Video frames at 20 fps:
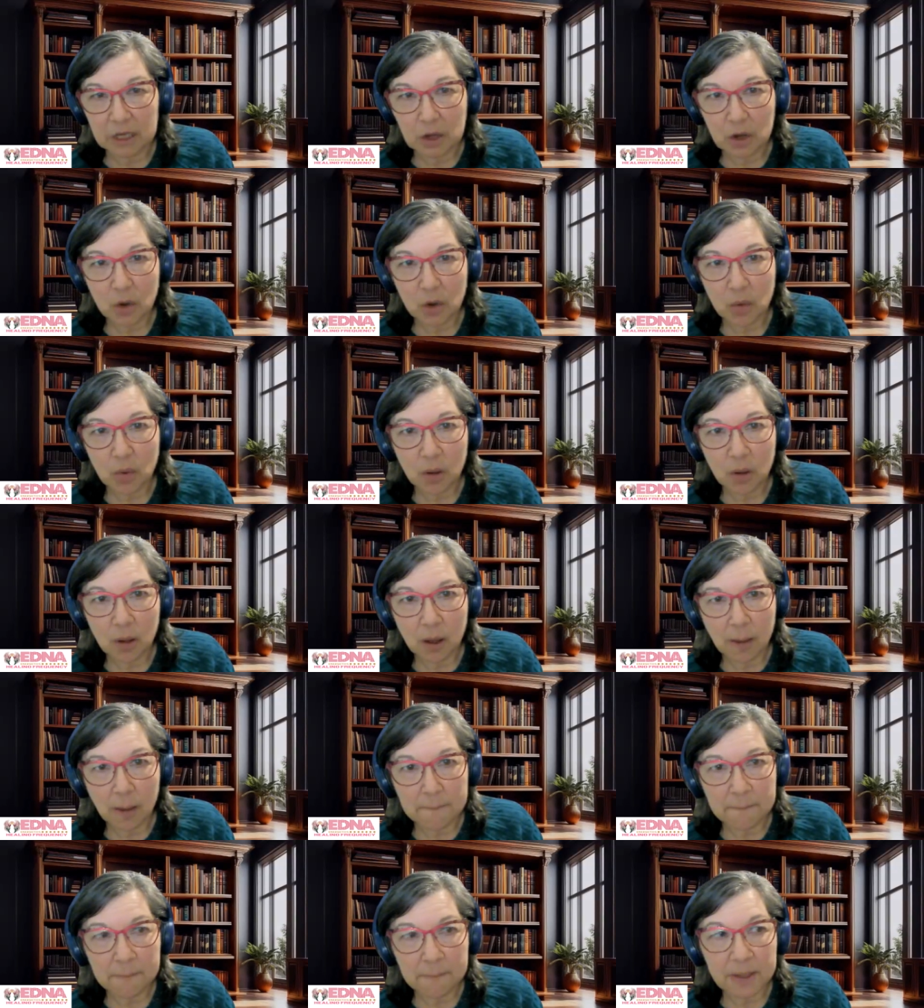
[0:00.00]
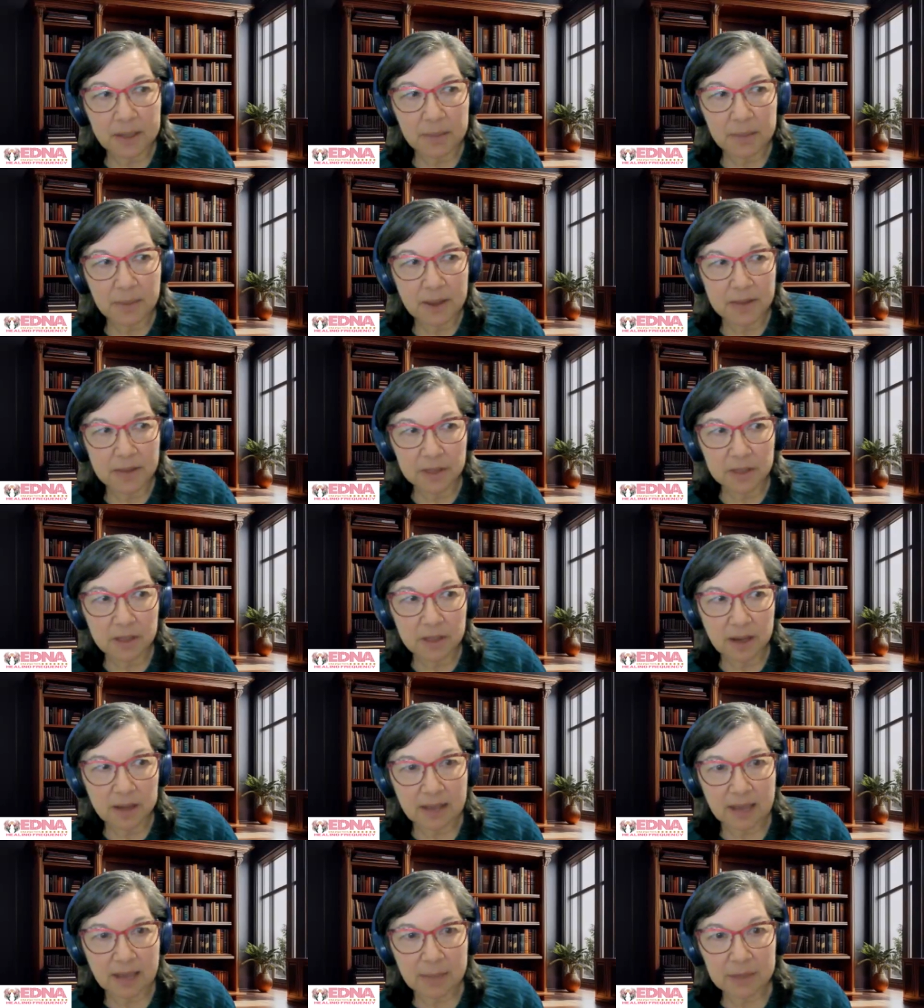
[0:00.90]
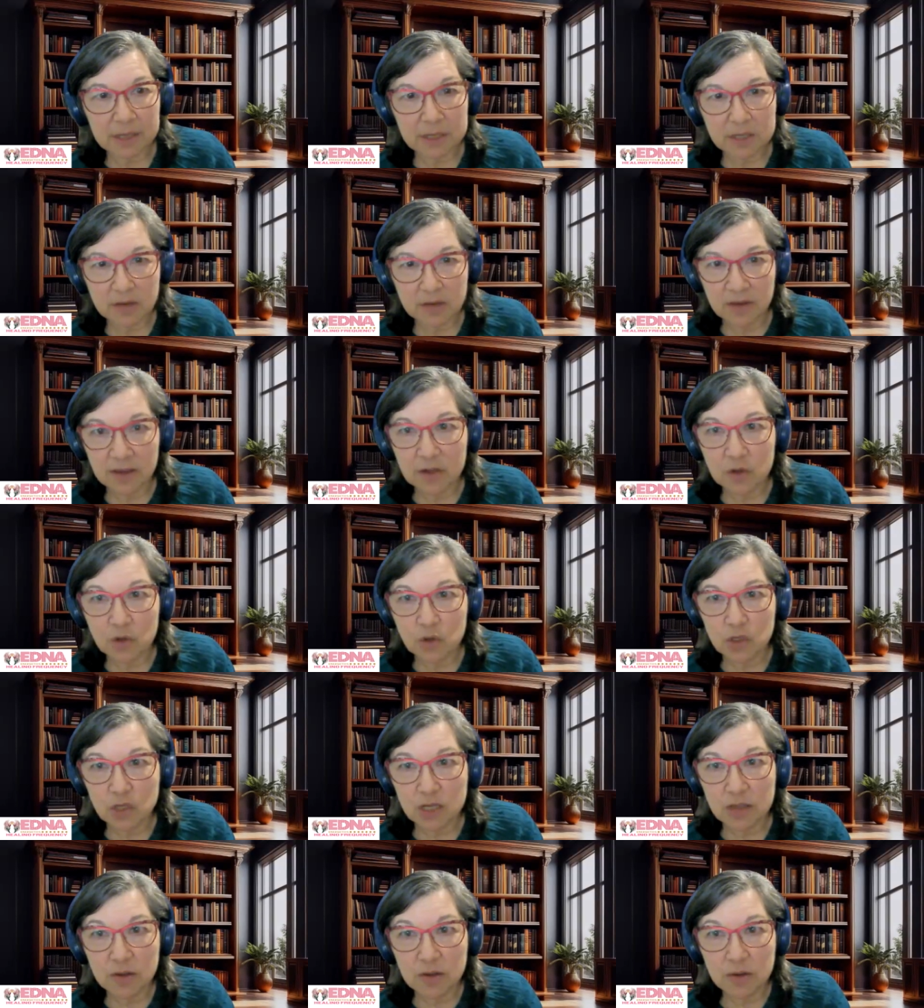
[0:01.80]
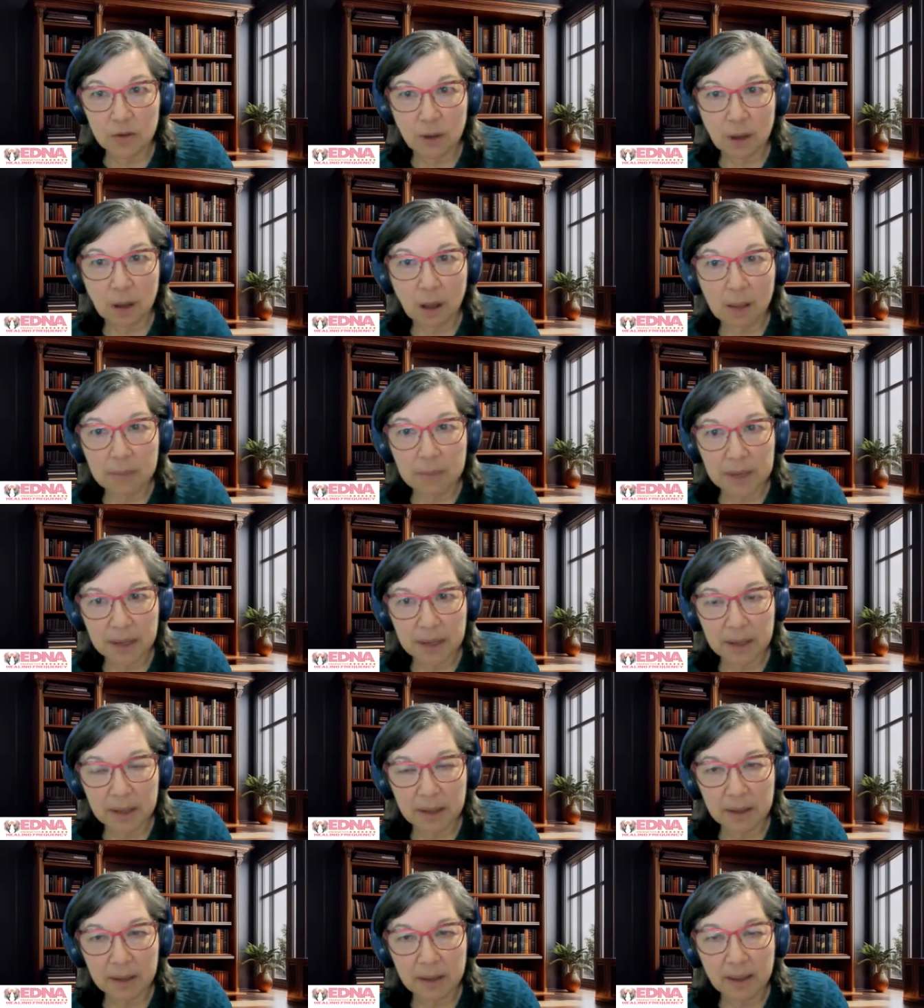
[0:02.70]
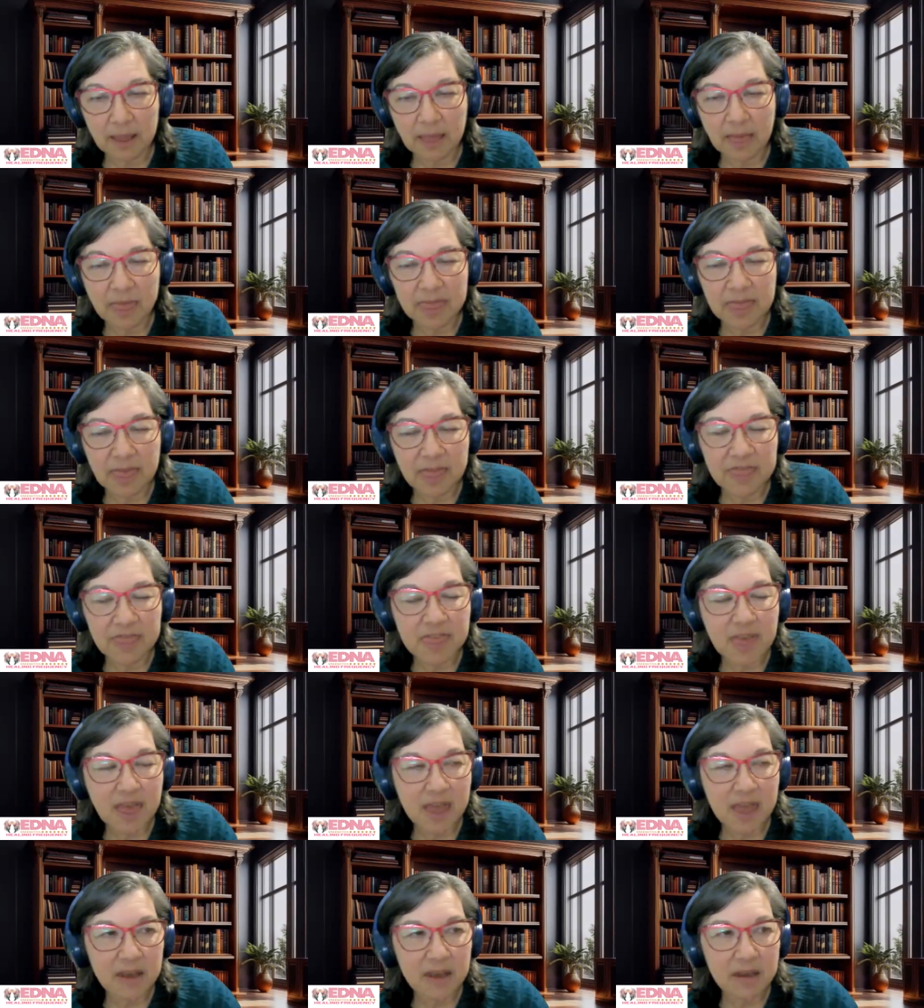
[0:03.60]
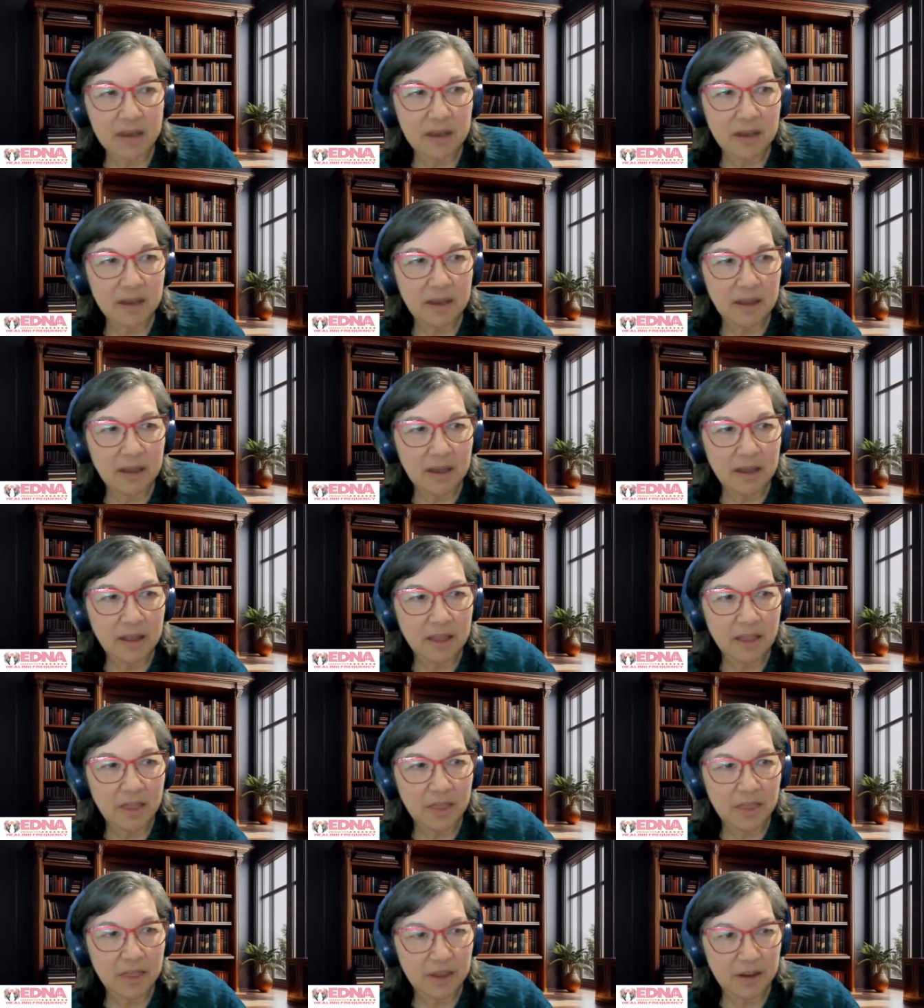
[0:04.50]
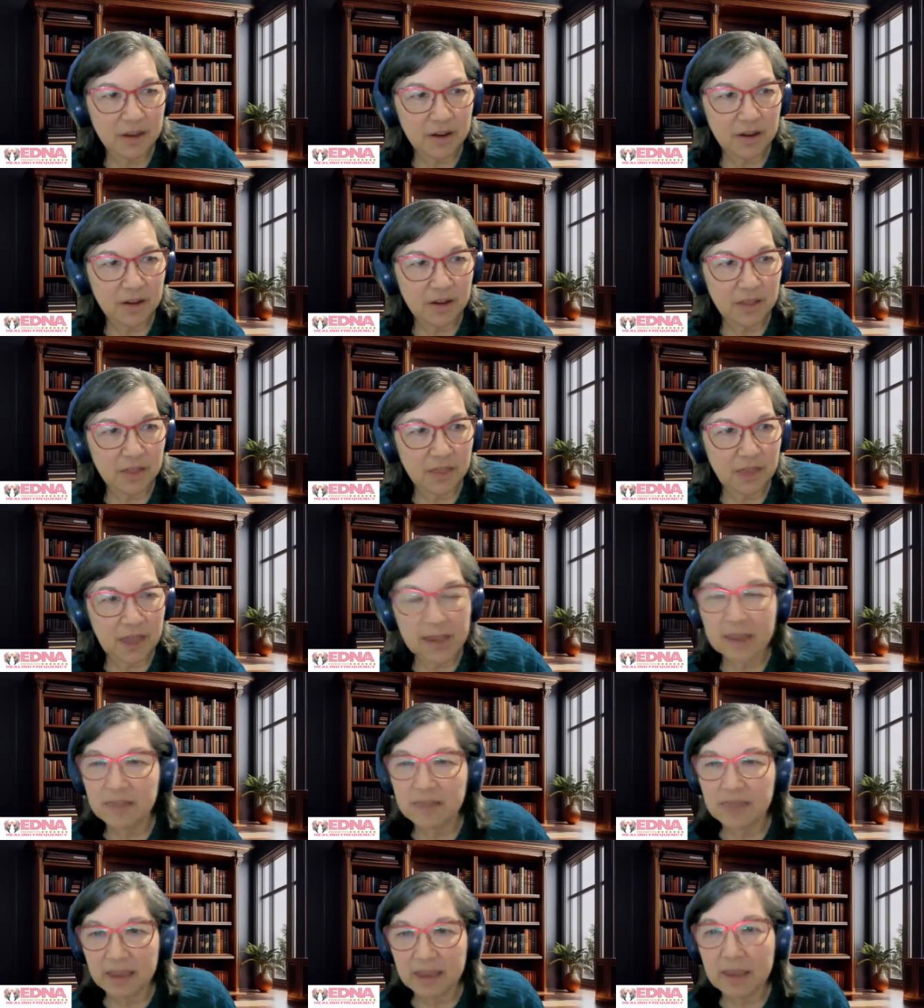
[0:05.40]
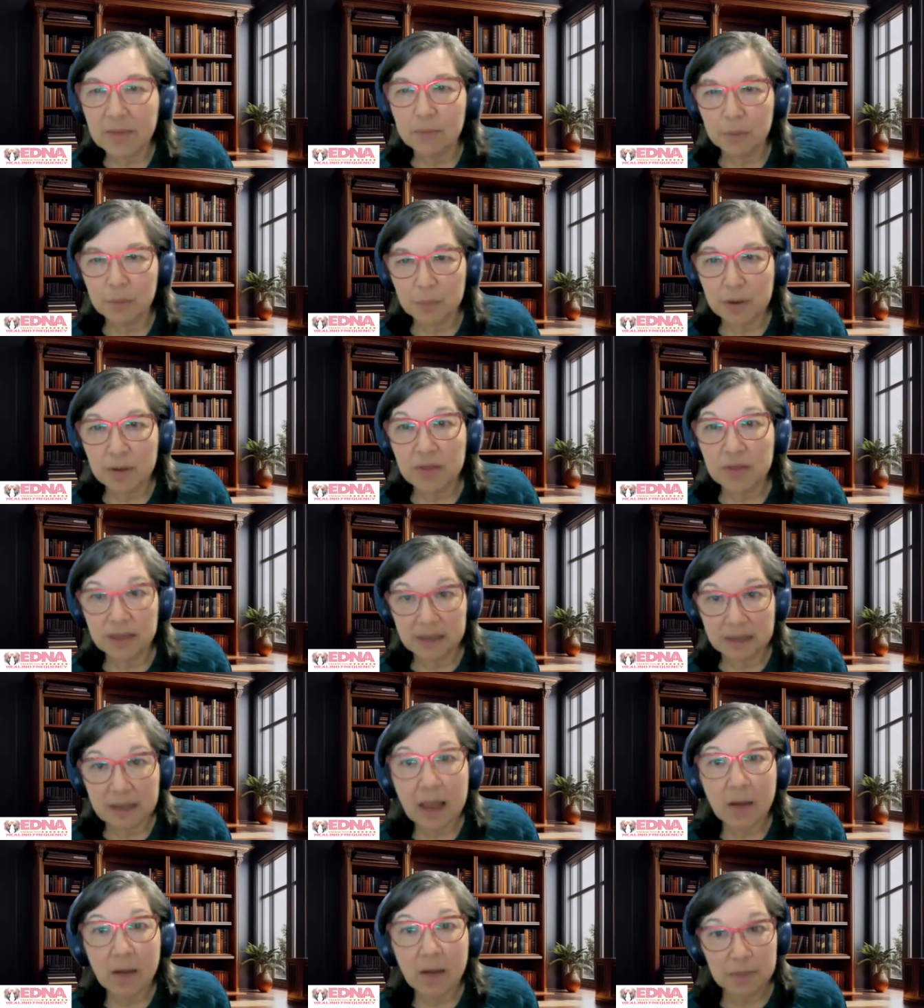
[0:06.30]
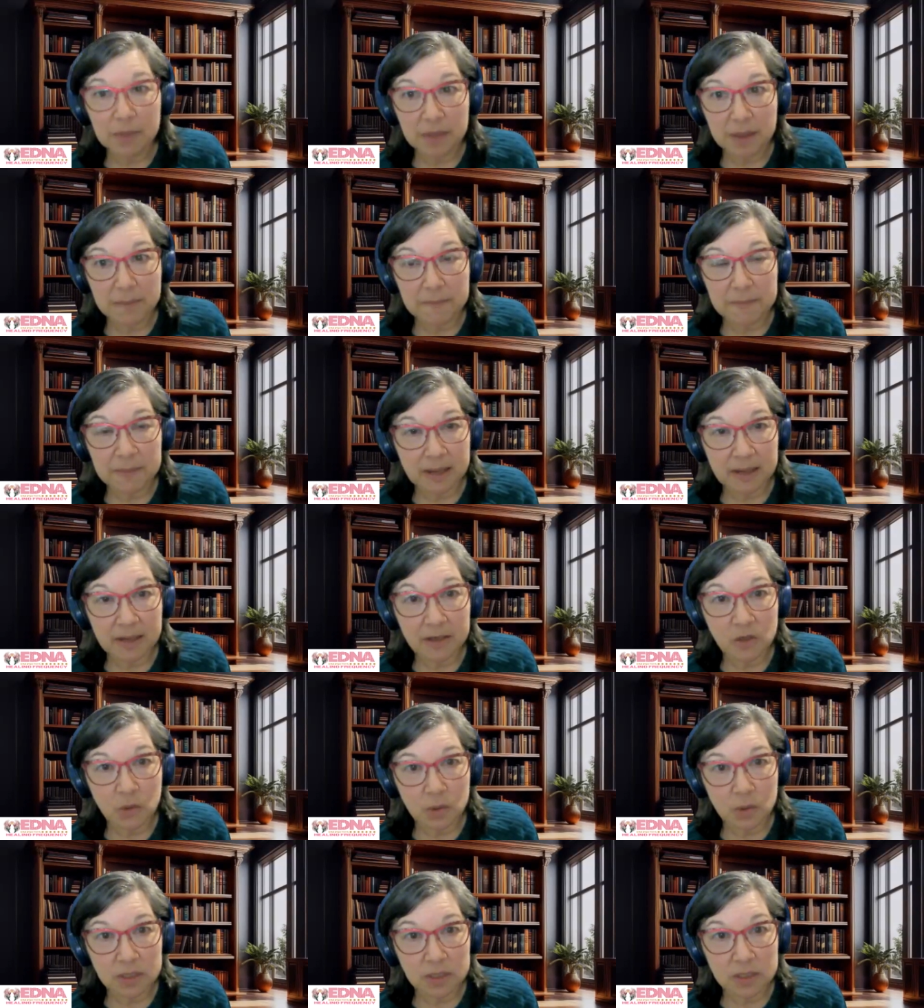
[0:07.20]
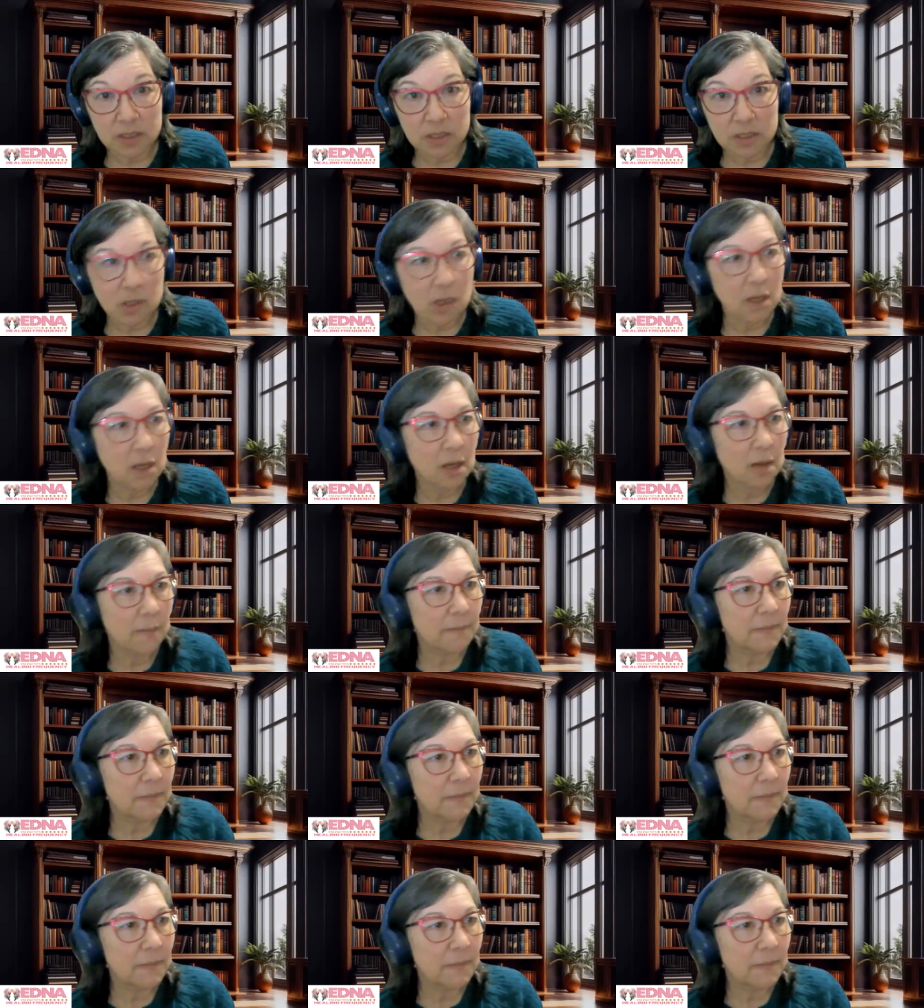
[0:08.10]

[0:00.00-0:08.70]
a bit about the dynamics of energy that are coming, that then that can prepare, that can help them make choices.